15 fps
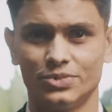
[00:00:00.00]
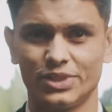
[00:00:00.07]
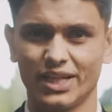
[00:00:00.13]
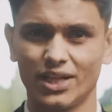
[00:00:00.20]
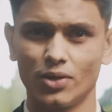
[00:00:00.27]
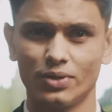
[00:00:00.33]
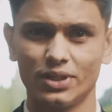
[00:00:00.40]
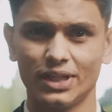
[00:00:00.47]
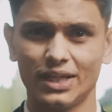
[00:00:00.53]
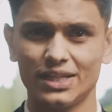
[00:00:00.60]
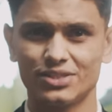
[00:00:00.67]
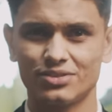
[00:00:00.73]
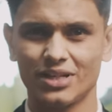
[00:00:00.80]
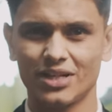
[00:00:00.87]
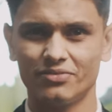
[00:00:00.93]
Check it out in
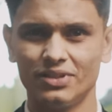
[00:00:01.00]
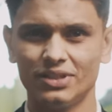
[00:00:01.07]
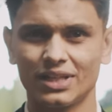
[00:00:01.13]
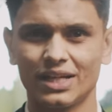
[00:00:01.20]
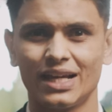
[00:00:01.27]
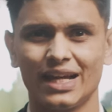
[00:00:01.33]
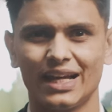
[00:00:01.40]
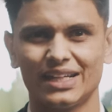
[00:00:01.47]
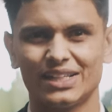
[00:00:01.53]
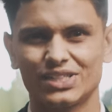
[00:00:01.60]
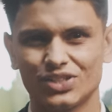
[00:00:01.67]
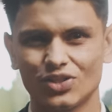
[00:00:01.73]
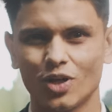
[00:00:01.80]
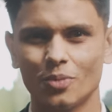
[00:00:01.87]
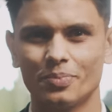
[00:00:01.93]
case you haven't, and
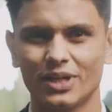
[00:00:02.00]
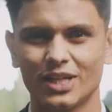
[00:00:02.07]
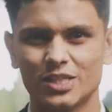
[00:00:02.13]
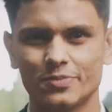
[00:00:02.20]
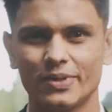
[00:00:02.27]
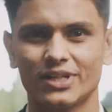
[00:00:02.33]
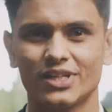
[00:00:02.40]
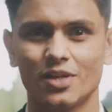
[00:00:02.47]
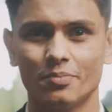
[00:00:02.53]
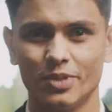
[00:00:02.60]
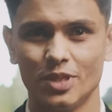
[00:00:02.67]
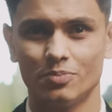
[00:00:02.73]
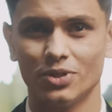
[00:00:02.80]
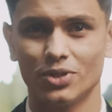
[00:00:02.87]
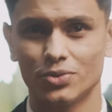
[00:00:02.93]
stop expecting
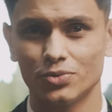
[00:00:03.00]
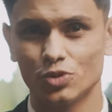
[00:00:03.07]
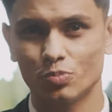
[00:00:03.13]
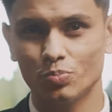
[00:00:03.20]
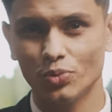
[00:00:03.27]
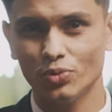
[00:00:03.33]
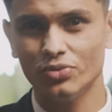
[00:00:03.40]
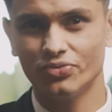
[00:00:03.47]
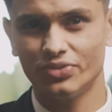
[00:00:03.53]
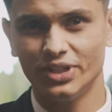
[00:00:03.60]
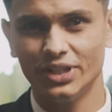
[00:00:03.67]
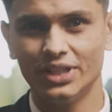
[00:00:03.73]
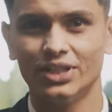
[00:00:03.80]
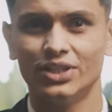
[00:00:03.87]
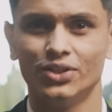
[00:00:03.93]
people to spoon
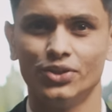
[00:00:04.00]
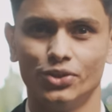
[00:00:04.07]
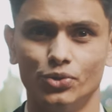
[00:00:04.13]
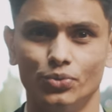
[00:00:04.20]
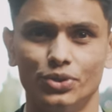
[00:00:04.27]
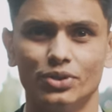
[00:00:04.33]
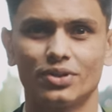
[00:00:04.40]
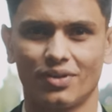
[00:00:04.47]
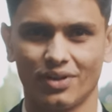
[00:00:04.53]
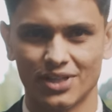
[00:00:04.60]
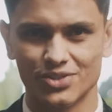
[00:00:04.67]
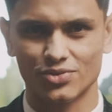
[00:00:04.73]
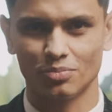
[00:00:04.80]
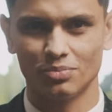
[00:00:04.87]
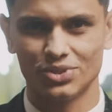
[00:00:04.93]
feed you your
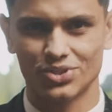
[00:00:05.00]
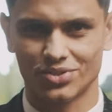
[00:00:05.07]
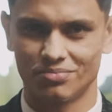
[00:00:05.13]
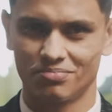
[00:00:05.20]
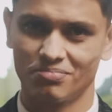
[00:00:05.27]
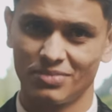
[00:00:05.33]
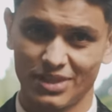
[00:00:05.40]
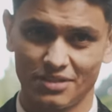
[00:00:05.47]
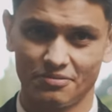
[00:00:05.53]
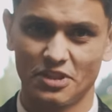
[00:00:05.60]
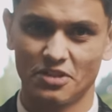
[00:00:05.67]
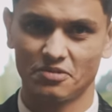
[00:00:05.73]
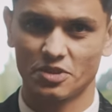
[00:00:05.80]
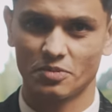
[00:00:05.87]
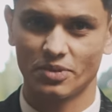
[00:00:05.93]
transformation at the very
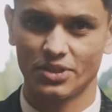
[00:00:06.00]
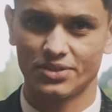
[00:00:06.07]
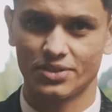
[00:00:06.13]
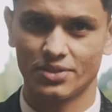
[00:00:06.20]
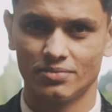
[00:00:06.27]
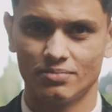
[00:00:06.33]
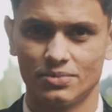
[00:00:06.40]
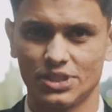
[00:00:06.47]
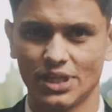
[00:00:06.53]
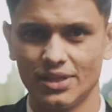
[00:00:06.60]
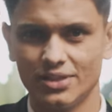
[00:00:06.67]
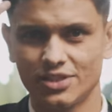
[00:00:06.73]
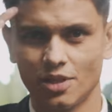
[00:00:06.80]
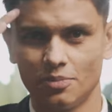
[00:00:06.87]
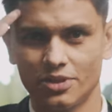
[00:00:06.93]
first place. Jai
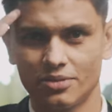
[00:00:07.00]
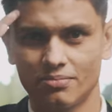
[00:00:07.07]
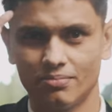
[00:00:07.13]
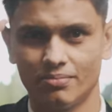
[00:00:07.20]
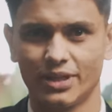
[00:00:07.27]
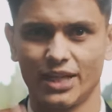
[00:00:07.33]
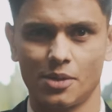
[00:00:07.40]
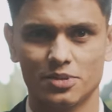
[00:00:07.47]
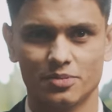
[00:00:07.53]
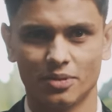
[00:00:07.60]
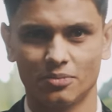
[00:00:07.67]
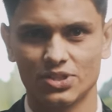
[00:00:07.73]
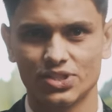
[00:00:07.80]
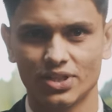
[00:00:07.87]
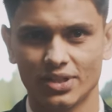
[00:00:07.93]
Hind, gentlemen. My name is
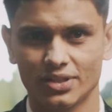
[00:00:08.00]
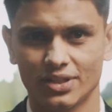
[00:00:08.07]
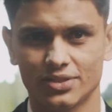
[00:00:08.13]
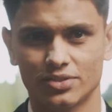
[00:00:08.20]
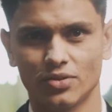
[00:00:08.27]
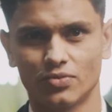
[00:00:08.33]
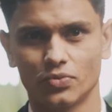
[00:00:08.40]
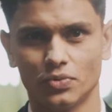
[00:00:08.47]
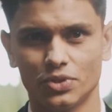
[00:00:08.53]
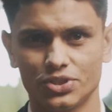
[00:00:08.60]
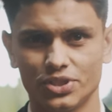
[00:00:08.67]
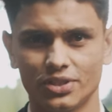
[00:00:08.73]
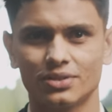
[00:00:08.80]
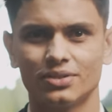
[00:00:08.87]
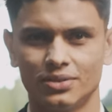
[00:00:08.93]
Mayank. Thanks a lot for
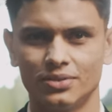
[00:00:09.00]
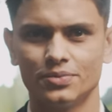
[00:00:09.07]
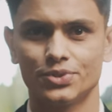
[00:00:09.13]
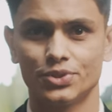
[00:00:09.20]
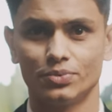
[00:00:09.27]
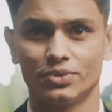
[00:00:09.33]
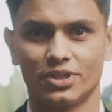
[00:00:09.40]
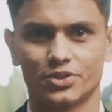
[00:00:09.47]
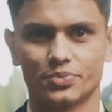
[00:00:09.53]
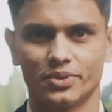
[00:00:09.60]
watching. See you.